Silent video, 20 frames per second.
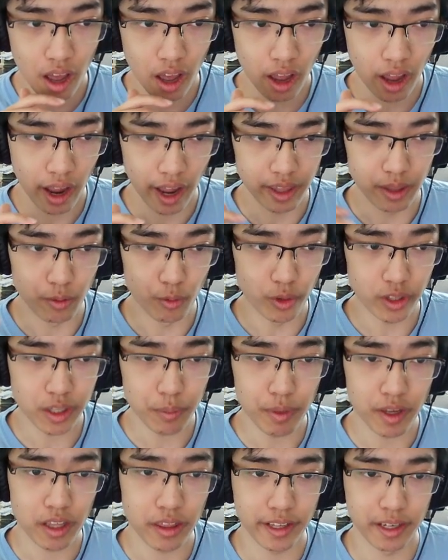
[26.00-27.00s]
And the really
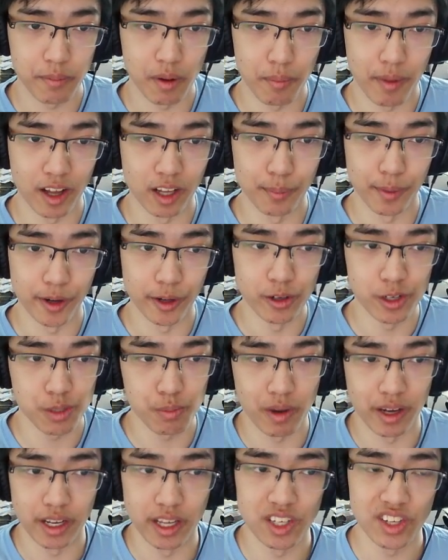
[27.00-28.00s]
big thing about Malo
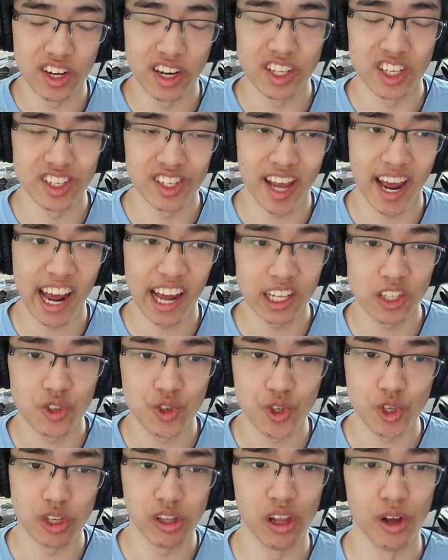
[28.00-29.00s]
Myotismon is that it's a tad
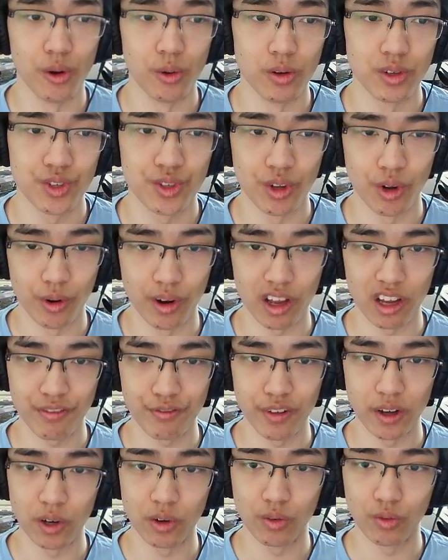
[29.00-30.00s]
slow, so it
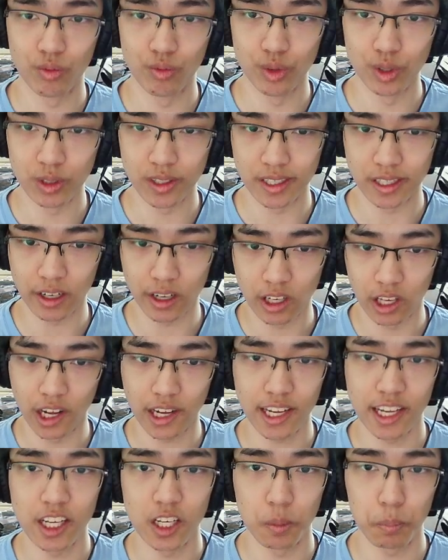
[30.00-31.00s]
felt really
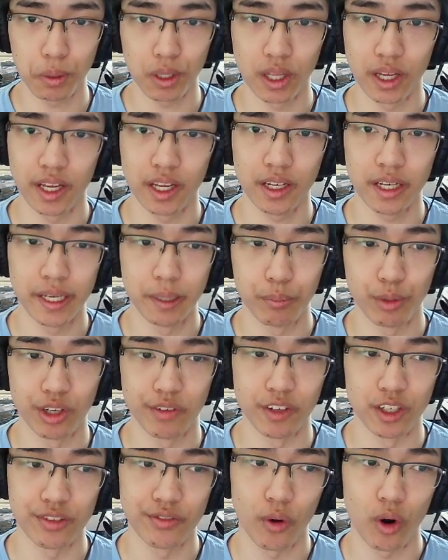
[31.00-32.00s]
clunky to play in
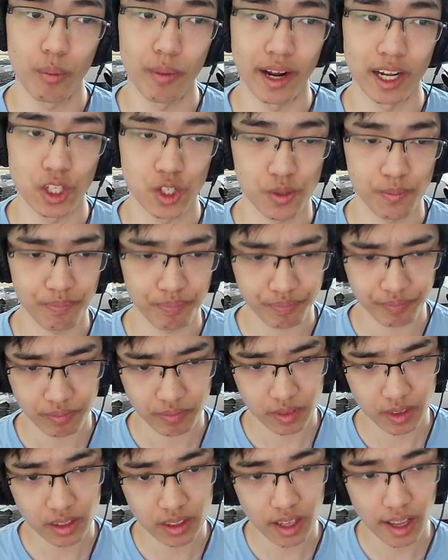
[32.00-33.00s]
previous formats.
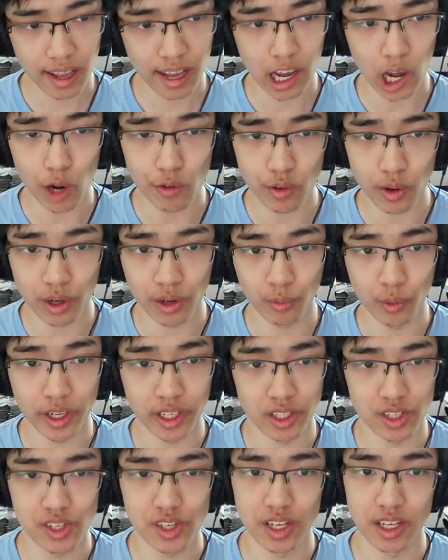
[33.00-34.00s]
However, we
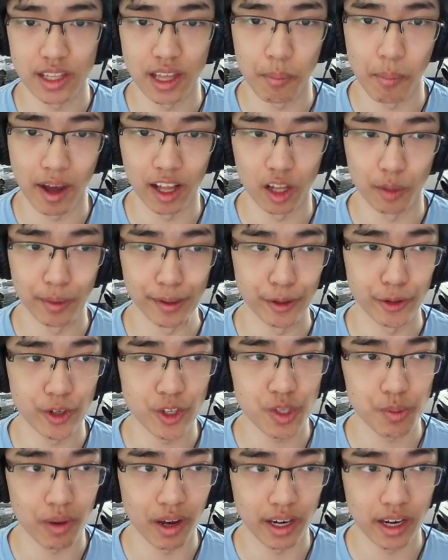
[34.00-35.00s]
can see that Malo
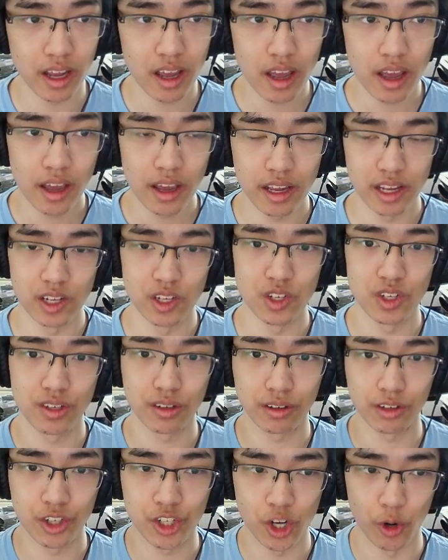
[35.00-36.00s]
Myotismon
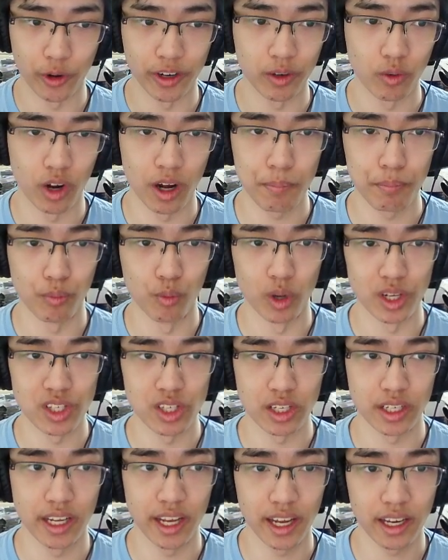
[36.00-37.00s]
is showing up once
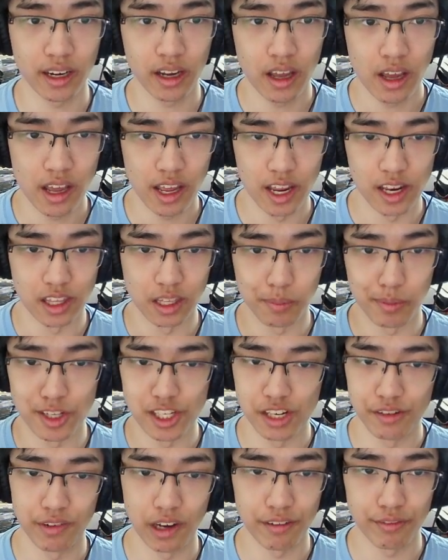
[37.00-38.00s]
again in the
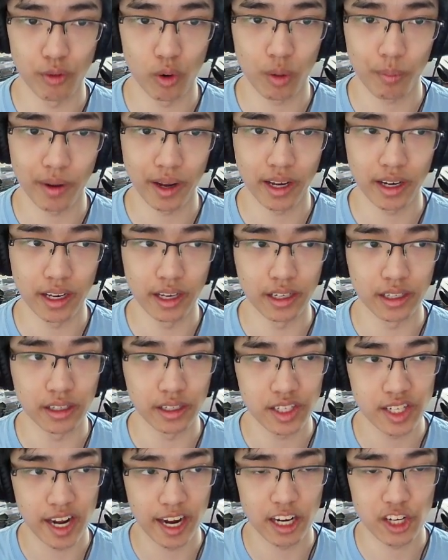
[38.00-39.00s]
BT5 format in
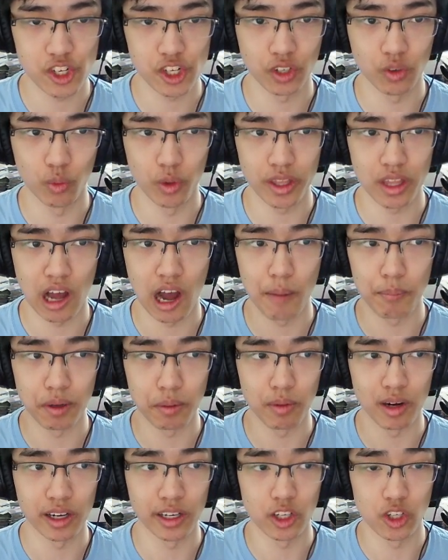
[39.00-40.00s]
tangent with
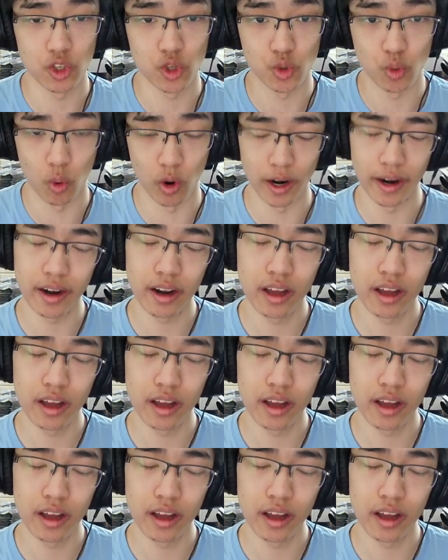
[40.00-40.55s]
Omnimon Zwart.